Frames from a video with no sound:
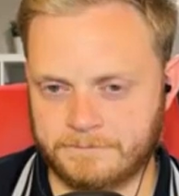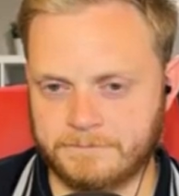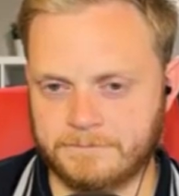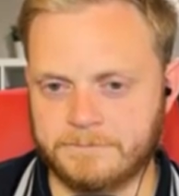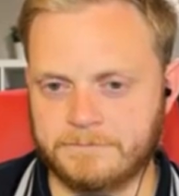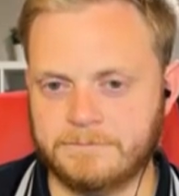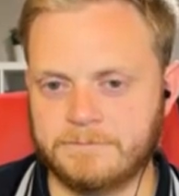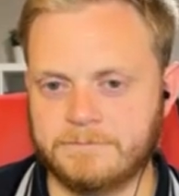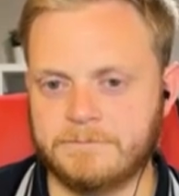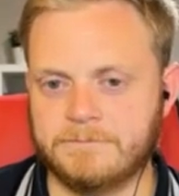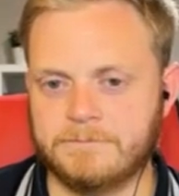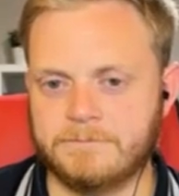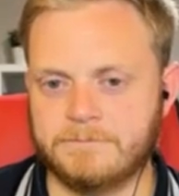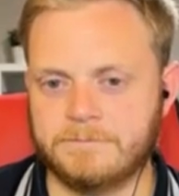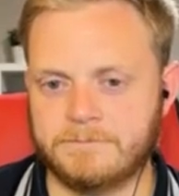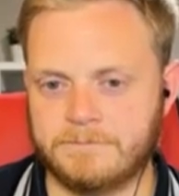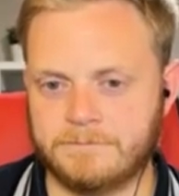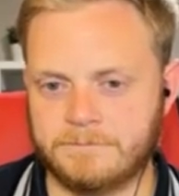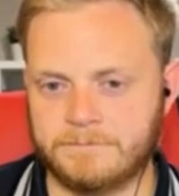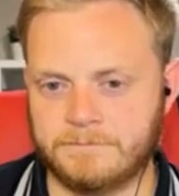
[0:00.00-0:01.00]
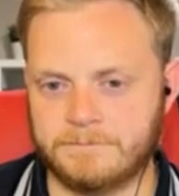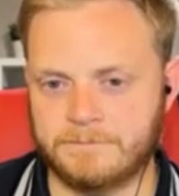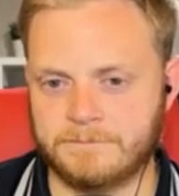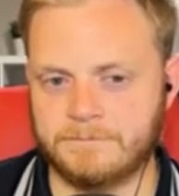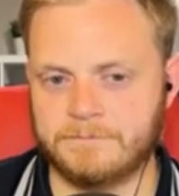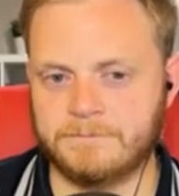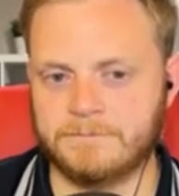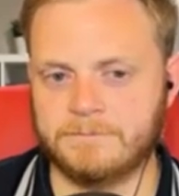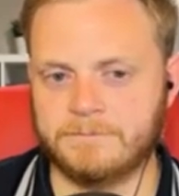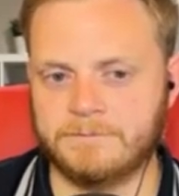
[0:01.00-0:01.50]

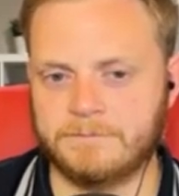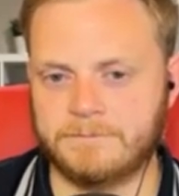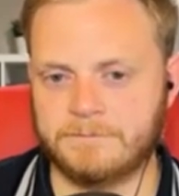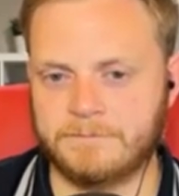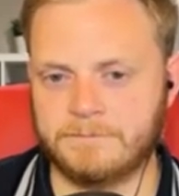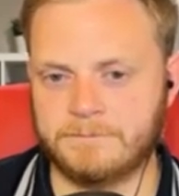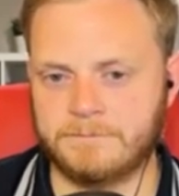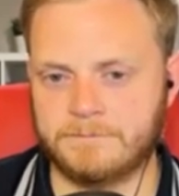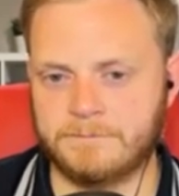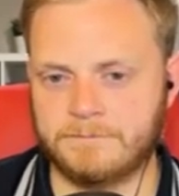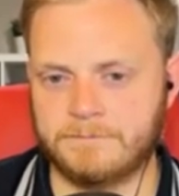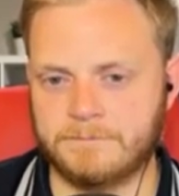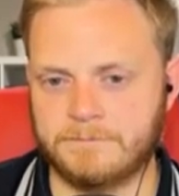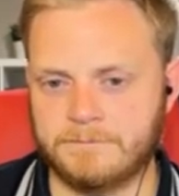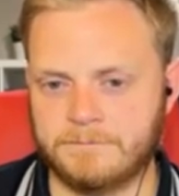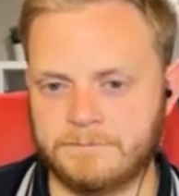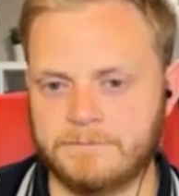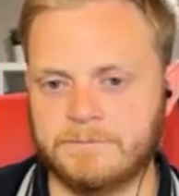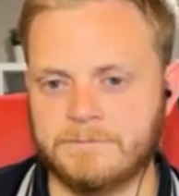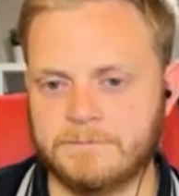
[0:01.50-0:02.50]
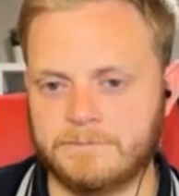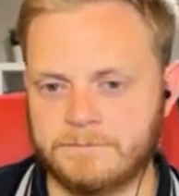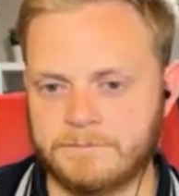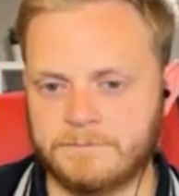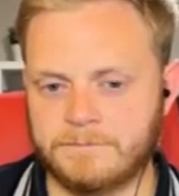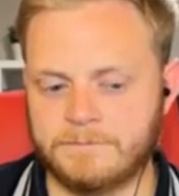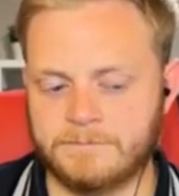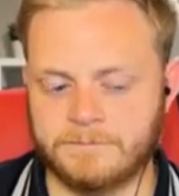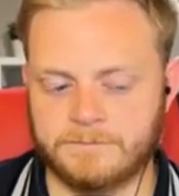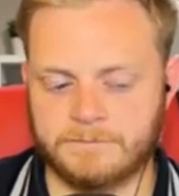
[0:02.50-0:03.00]

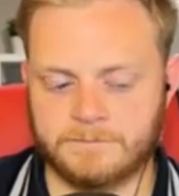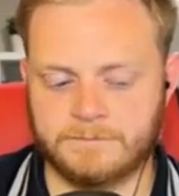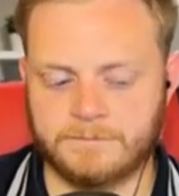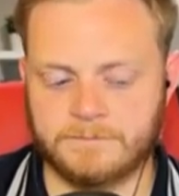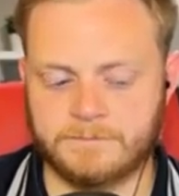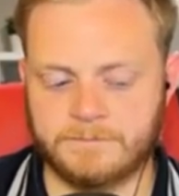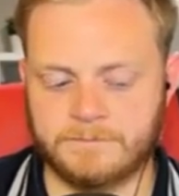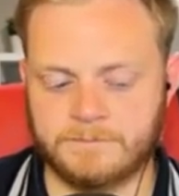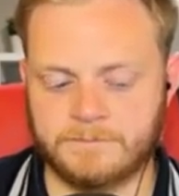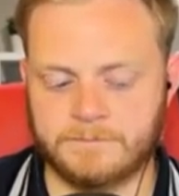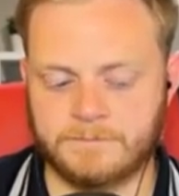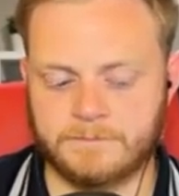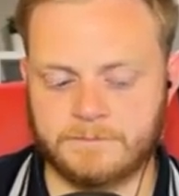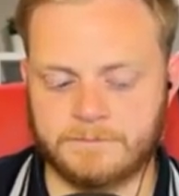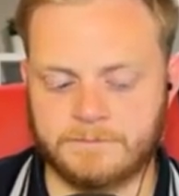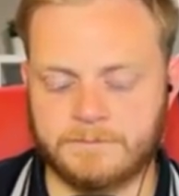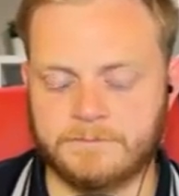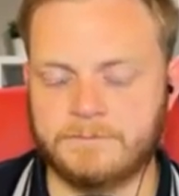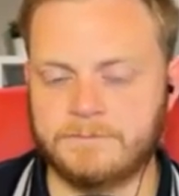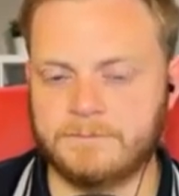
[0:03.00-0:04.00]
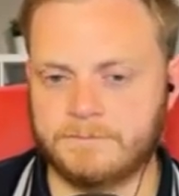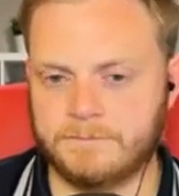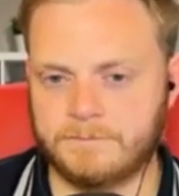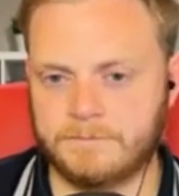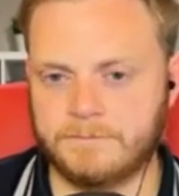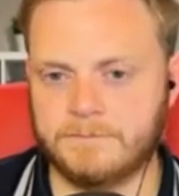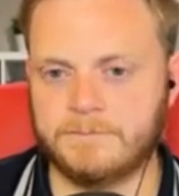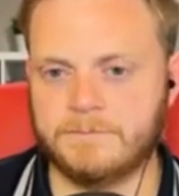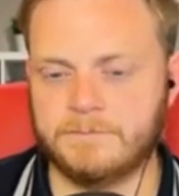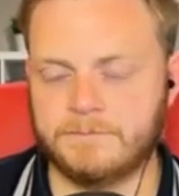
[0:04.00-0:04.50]

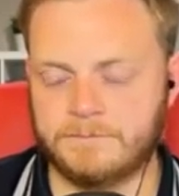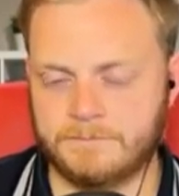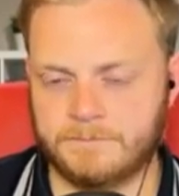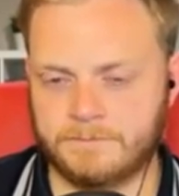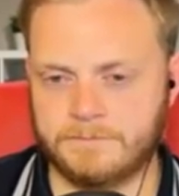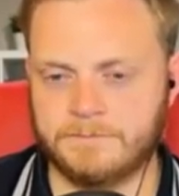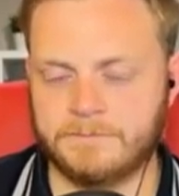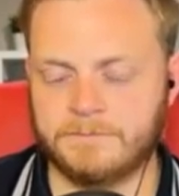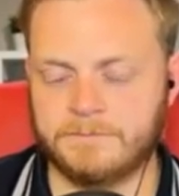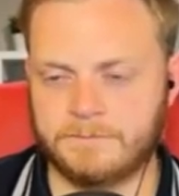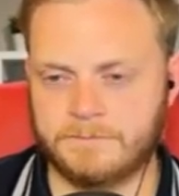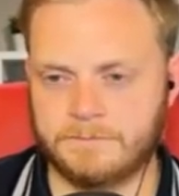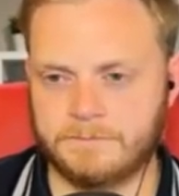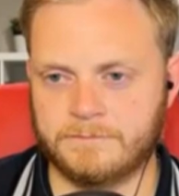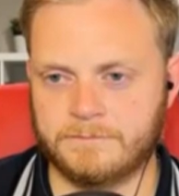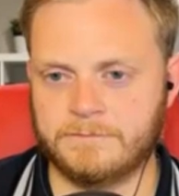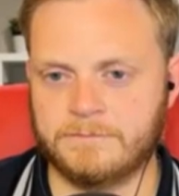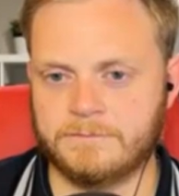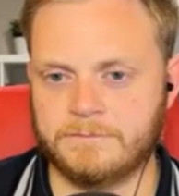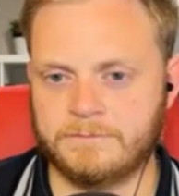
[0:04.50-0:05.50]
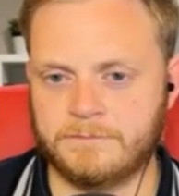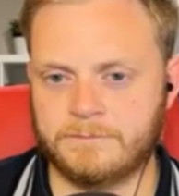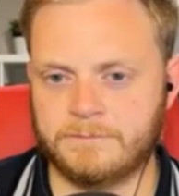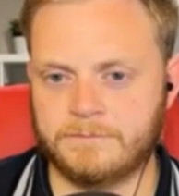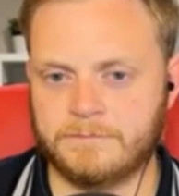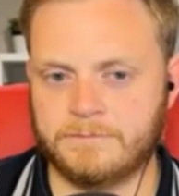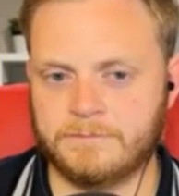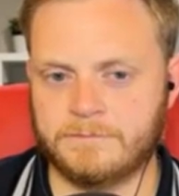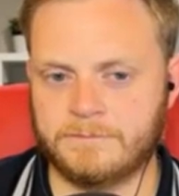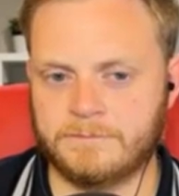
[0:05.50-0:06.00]

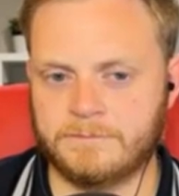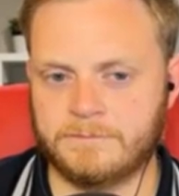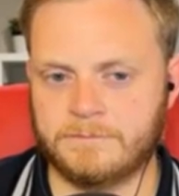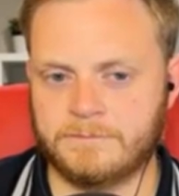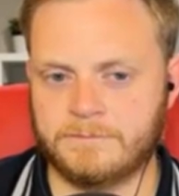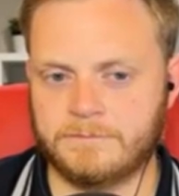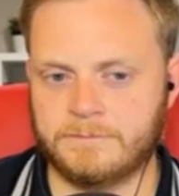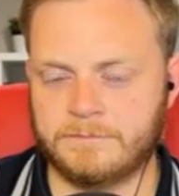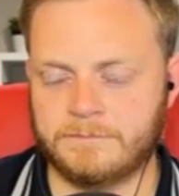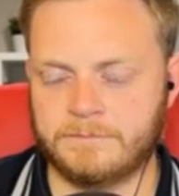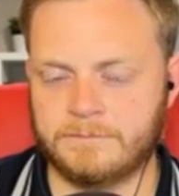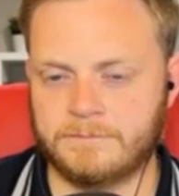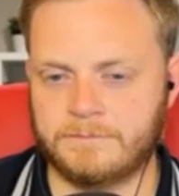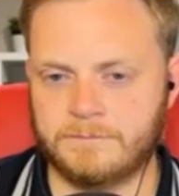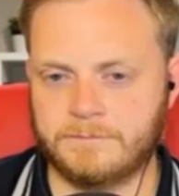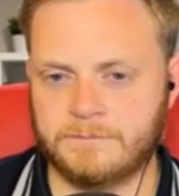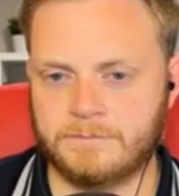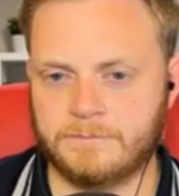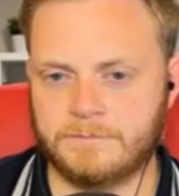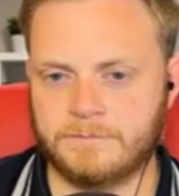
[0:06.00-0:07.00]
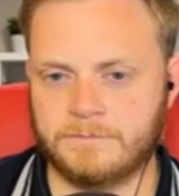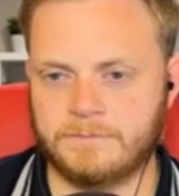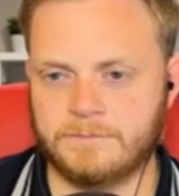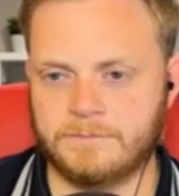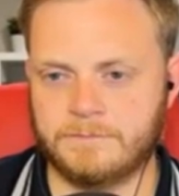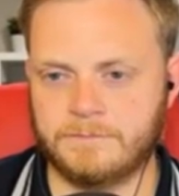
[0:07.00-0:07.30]
The person shown says nothing.